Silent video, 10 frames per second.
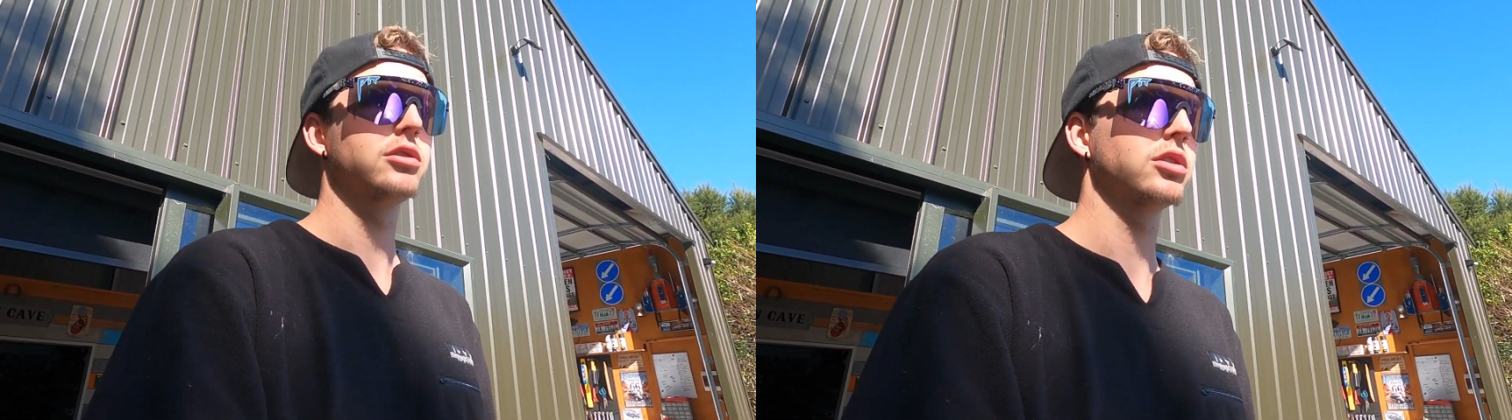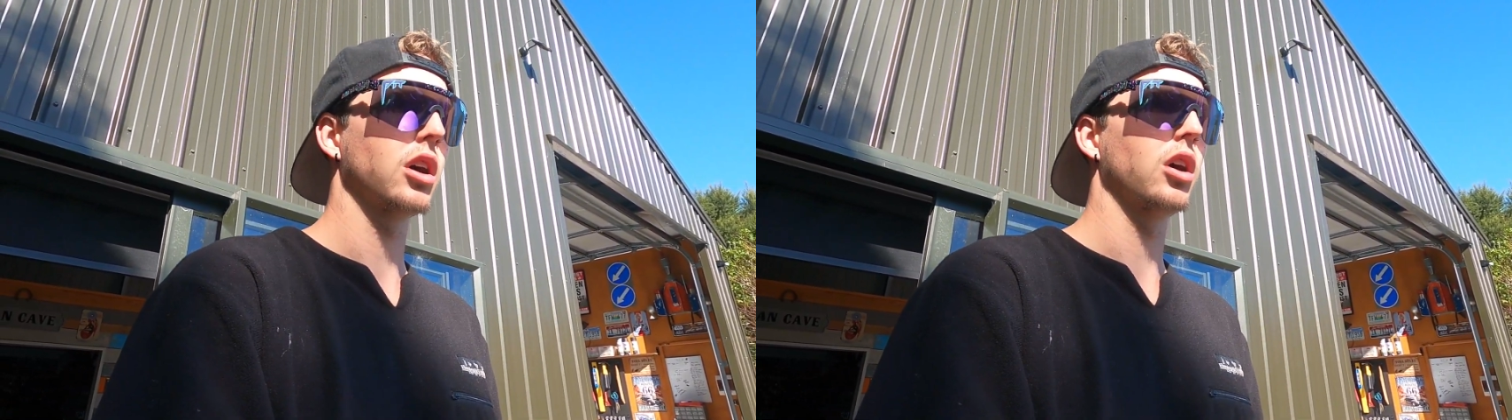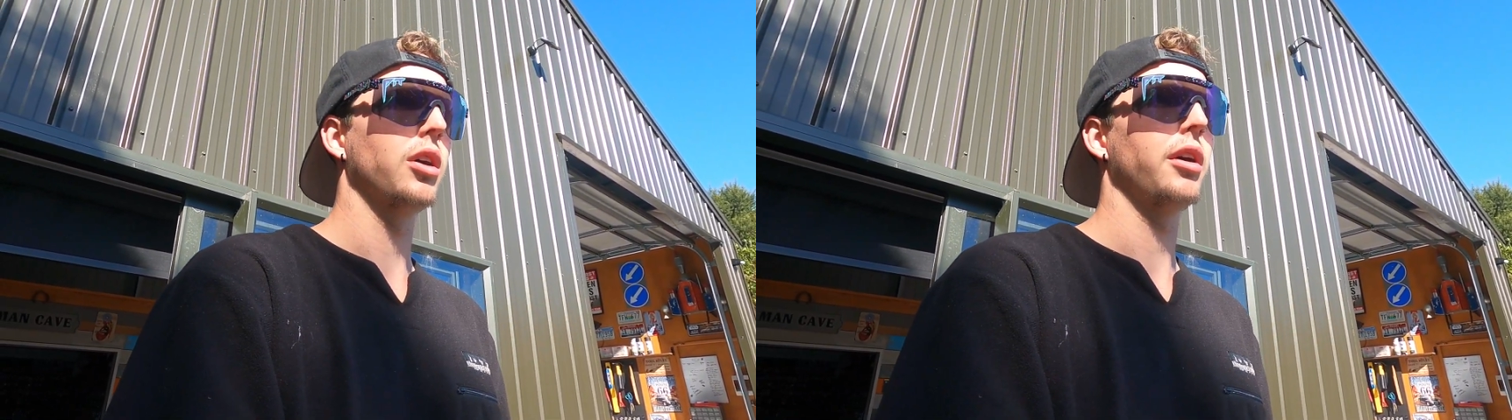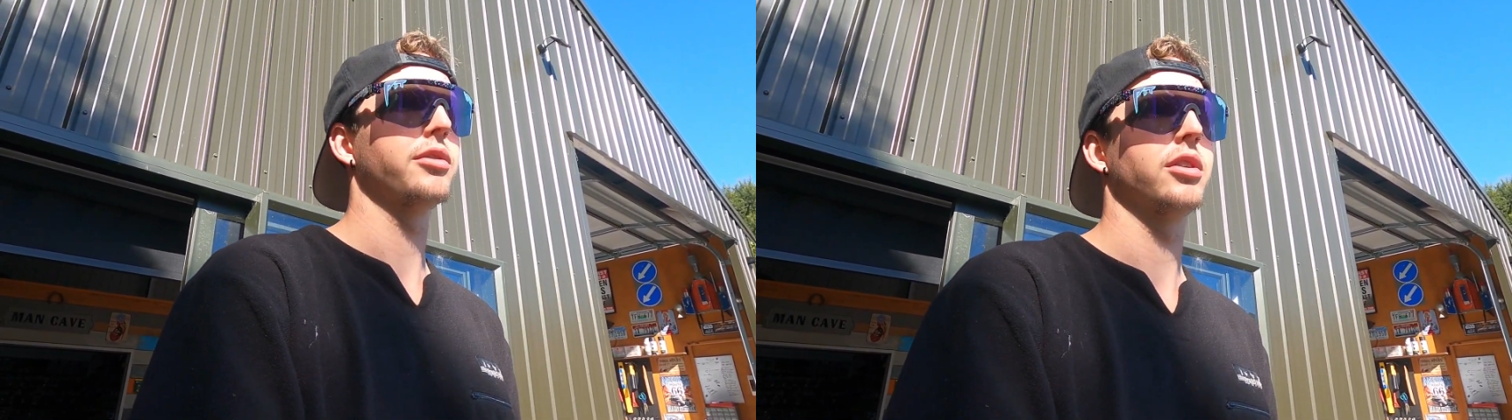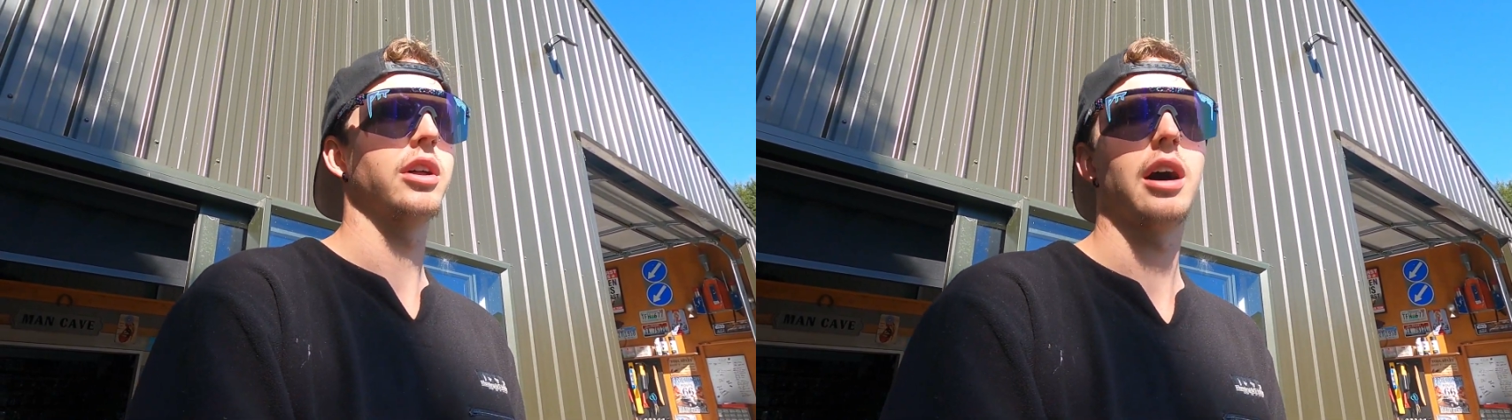so I
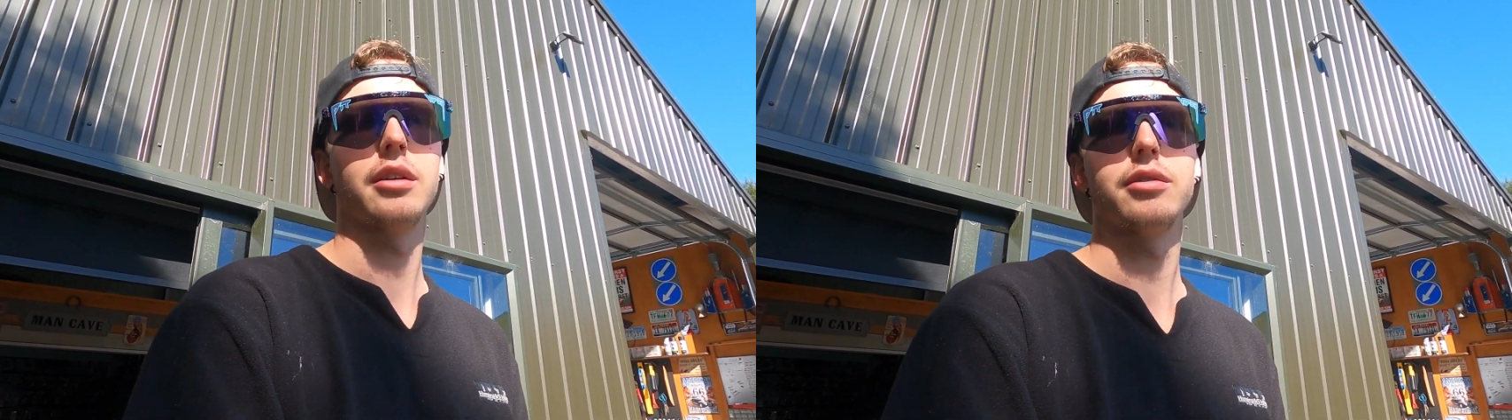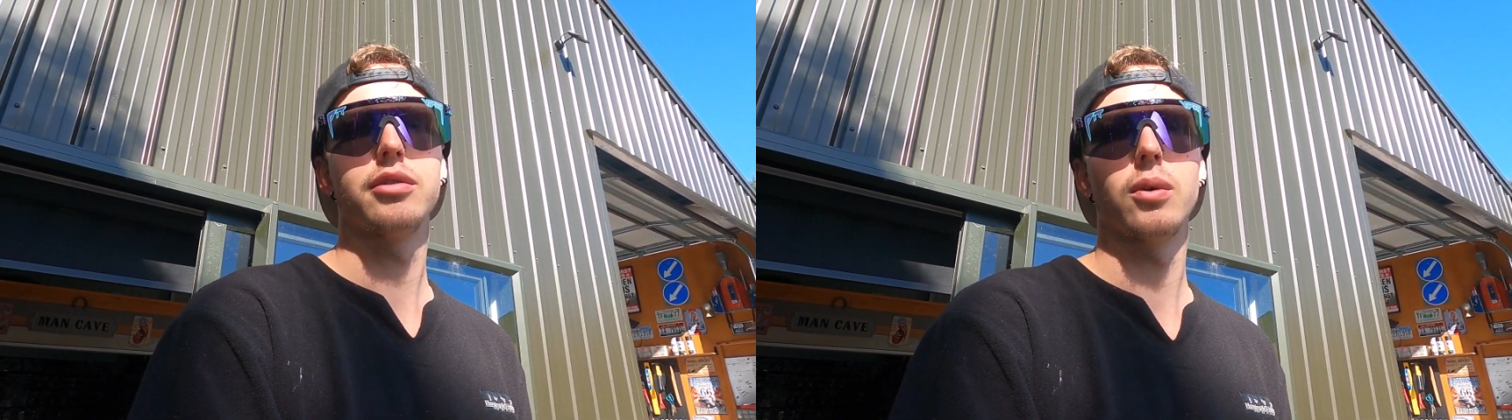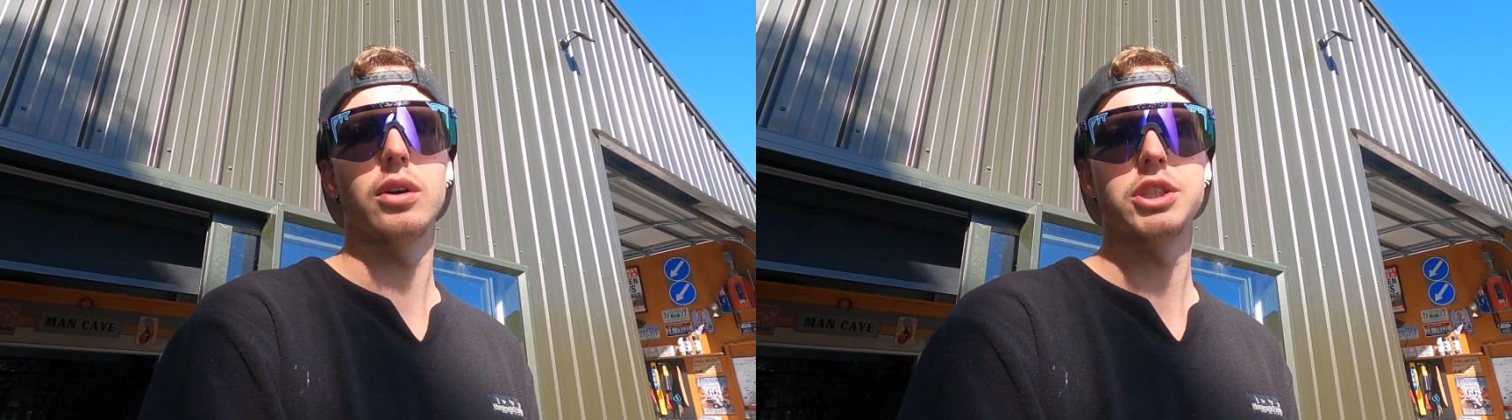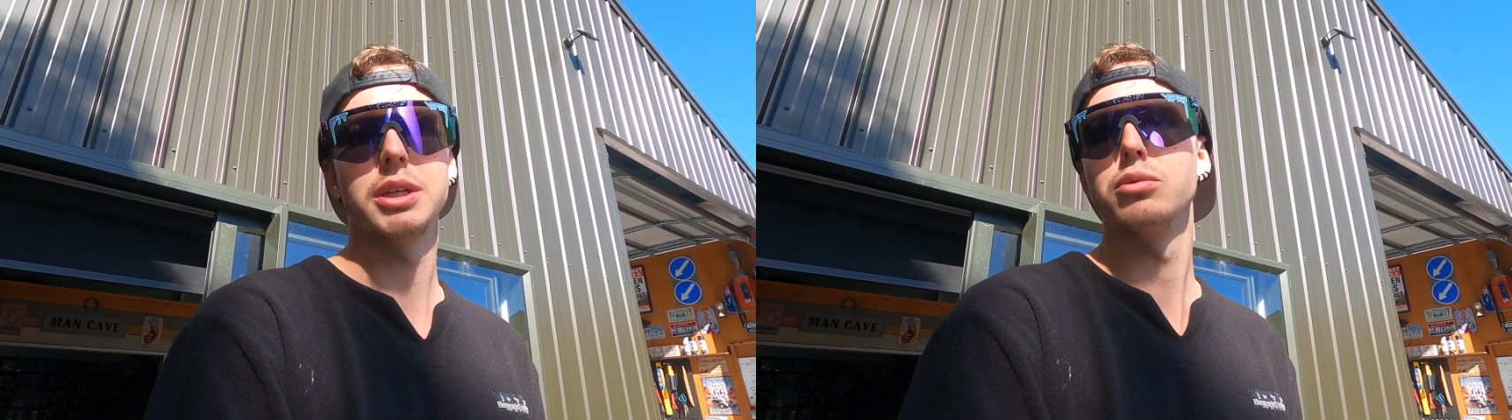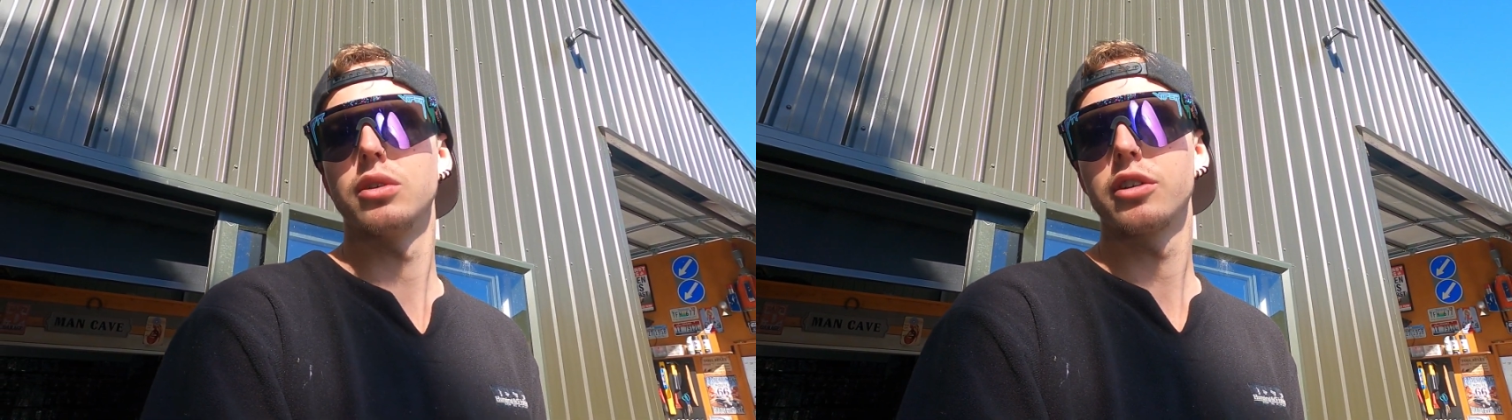was on the hunt for a
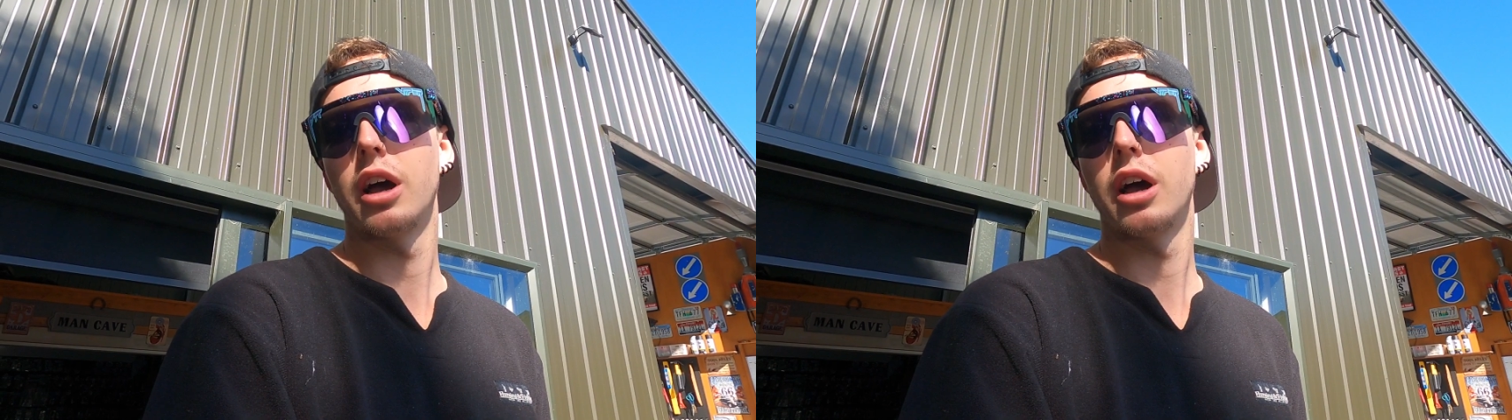cheap drift